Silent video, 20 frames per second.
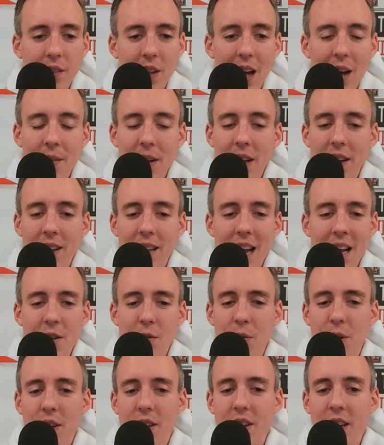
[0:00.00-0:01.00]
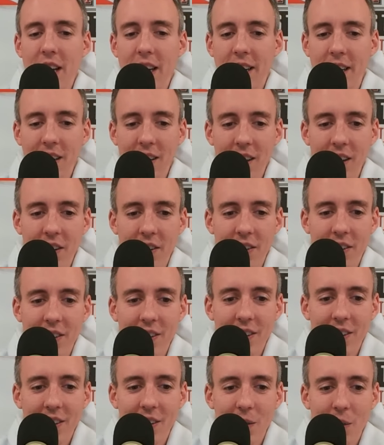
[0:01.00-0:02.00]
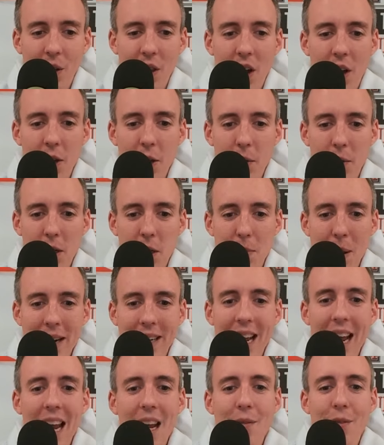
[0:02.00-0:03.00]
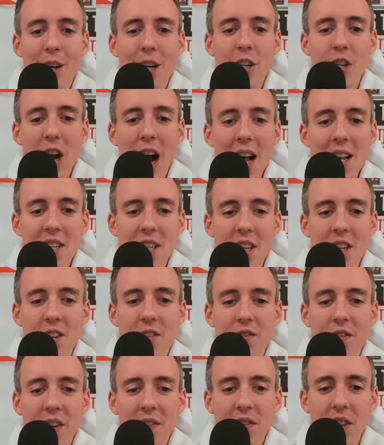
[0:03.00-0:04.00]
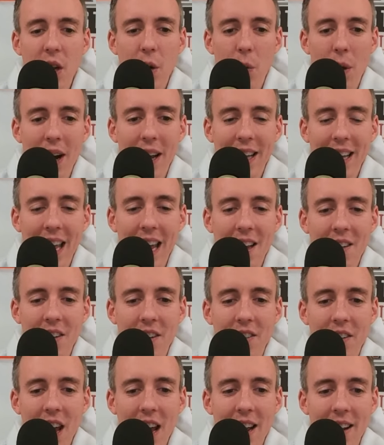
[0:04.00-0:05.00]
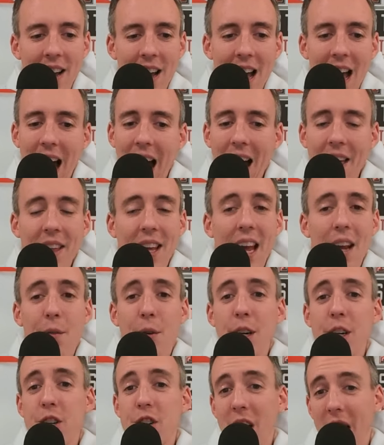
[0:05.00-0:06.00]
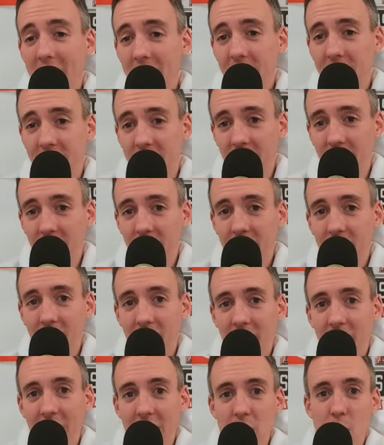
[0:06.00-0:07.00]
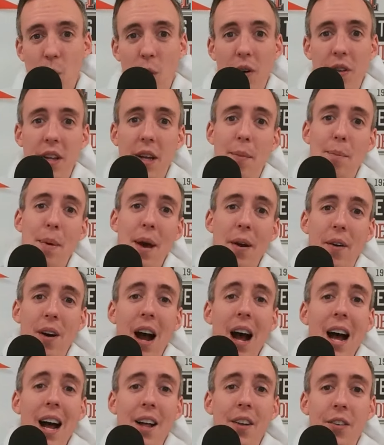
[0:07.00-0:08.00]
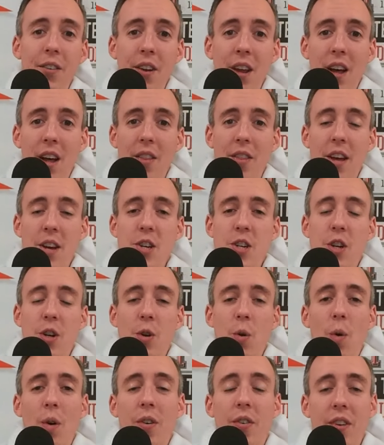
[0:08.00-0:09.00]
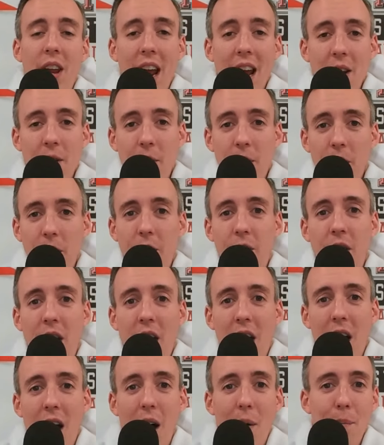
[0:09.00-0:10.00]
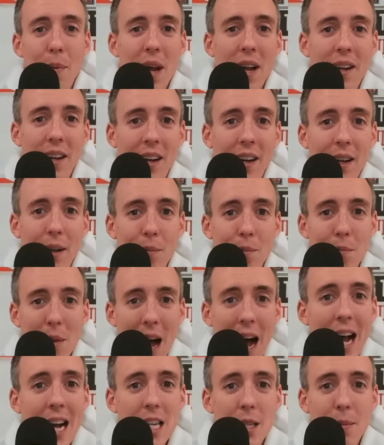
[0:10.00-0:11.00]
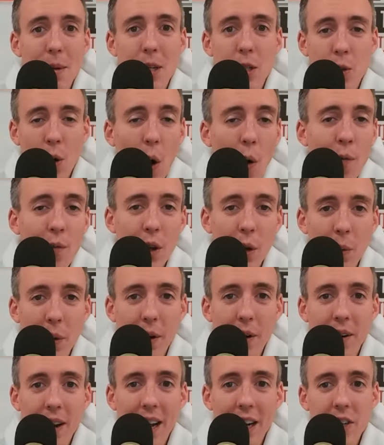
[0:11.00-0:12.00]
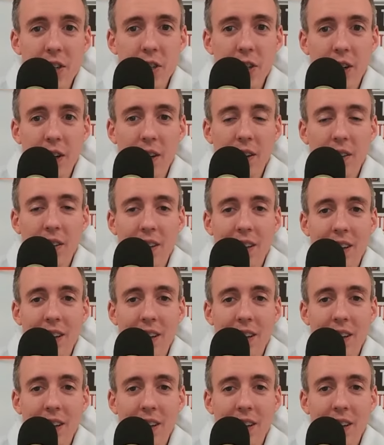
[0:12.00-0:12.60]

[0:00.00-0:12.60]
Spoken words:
I mean, that's ridiculous. With all due respect, Avery Johnson's 50-1 at Kansas State. I think Avery Johnson is worthy of better odds than Shedeur Sanders of being a Heisman Trophy winner next year.